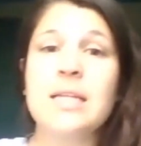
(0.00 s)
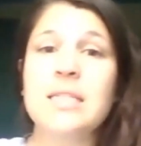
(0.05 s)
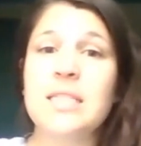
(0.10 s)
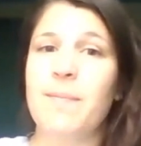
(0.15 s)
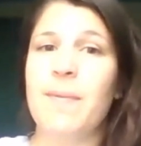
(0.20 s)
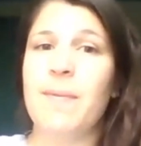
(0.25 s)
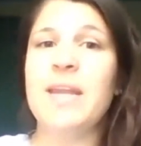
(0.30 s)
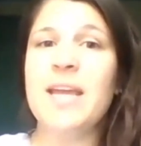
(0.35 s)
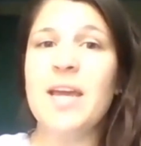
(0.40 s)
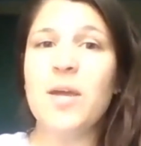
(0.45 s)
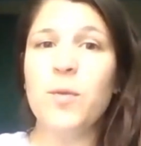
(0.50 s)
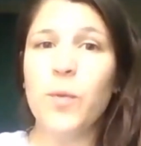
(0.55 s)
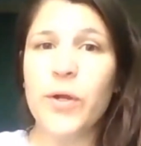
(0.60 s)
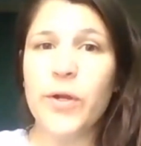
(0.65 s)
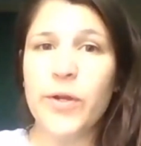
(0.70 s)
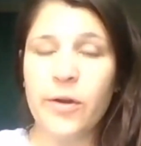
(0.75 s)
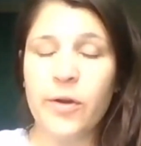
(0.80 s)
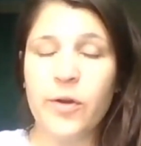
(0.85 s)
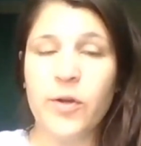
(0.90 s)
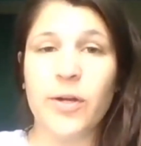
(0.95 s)
Depending on
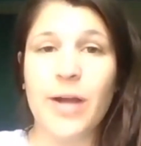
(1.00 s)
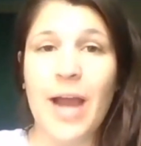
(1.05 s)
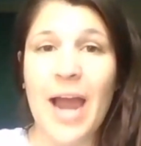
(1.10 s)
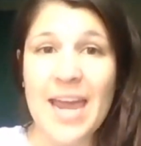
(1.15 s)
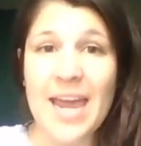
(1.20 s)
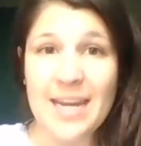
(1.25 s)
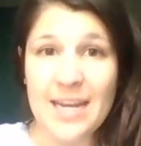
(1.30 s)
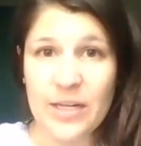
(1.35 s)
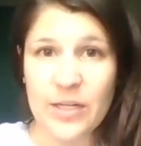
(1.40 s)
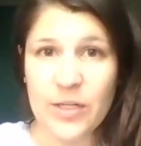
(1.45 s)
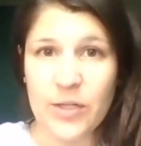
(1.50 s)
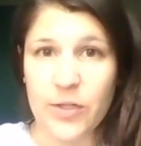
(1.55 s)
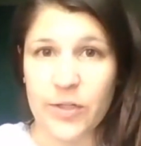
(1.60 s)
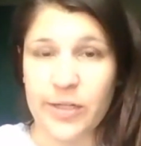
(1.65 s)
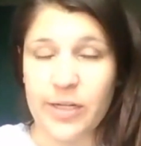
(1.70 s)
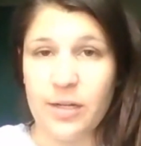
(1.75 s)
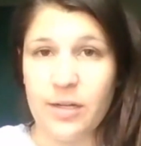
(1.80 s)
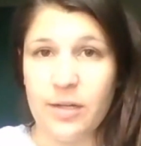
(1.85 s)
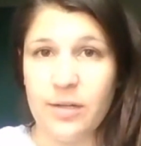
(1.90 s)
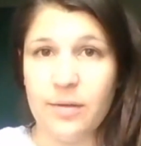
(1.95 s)
where you're hiding
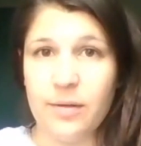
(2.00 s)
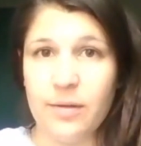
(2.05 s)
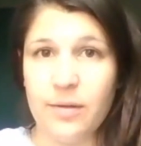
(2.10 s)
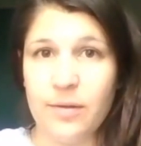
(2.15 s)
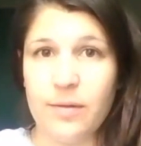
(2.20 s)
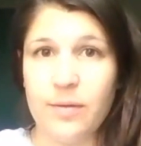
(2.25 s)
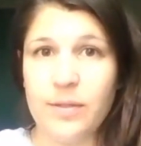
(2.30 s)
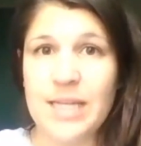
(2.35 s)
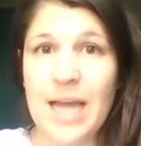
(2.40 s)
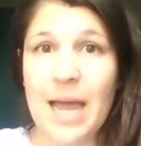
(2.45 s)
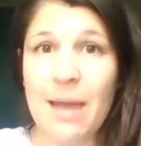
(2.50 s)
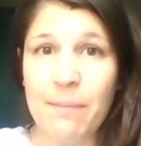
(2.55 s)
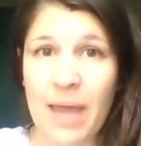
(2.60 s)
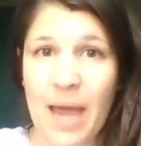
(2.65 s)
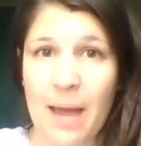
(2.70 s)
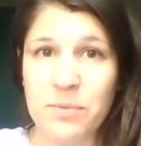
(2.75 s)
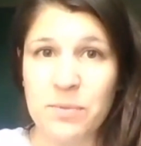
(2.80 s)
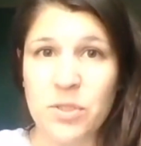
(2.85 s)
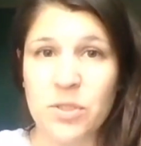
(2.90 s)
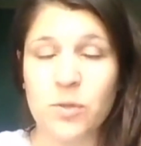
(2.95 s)
your time
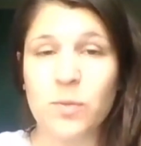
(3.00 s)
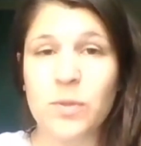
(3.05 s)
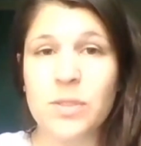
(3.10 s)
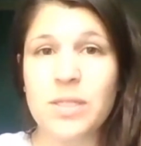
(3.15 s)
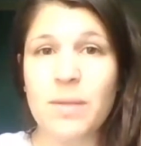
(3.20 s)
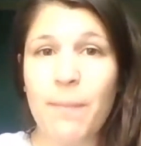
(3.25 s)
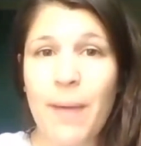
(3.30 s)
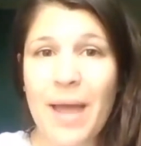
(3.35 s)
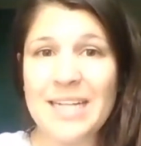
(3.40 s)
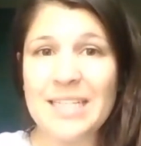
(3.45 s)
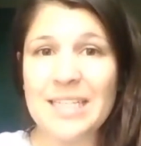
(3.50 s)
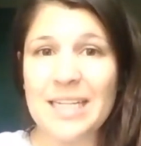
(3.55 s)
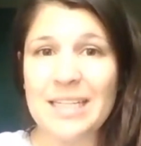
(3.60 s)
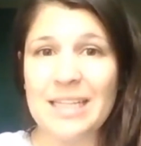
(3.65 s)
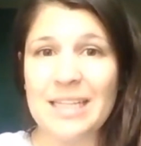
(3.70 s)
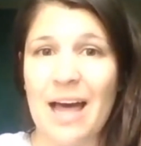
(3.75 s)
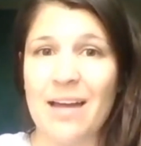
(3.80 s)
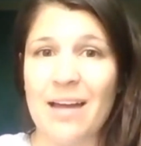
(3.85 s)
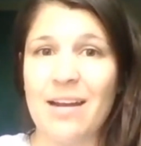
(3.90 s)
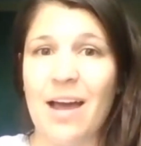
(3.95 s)
capsule will depend a
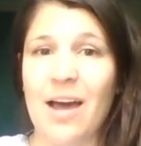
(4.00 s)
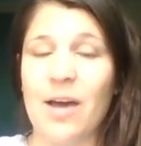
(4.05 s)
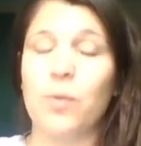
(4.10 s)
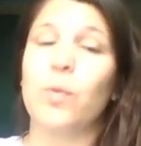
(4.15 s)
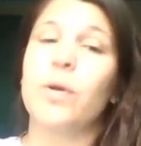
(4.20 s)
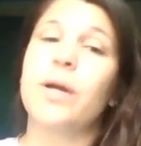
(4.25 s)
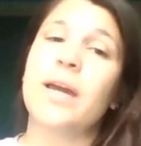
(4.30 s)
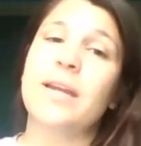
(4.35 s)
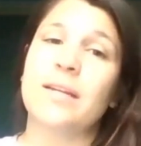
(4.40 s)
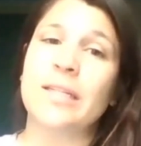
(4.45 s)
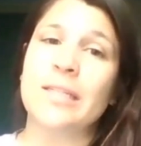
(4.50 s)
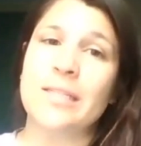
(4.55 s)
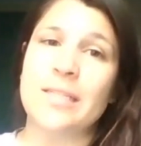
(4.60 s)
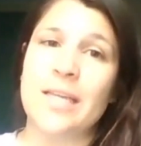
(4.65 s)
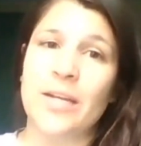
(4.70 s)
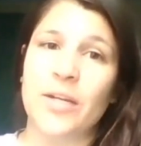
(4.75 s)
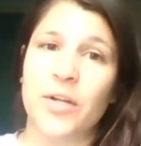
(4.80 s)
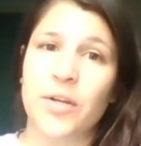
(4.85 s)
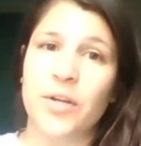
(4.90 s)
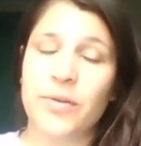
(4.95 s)
lot on what kind of
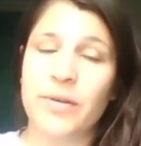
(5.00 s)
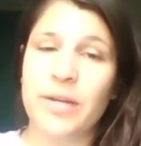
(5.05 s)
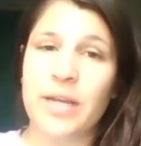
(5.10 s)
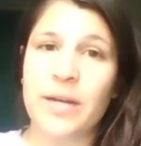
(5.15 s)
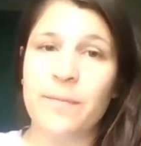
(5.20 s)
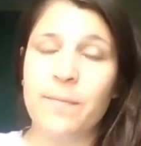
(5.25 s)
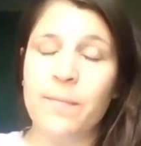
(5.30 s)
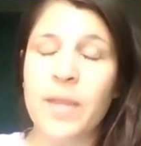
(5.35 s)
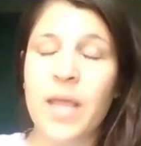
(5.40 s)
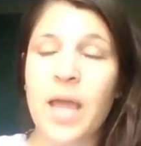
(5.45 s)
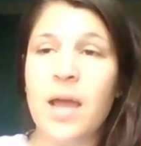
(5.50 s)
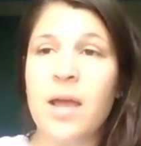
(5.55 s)
container you need.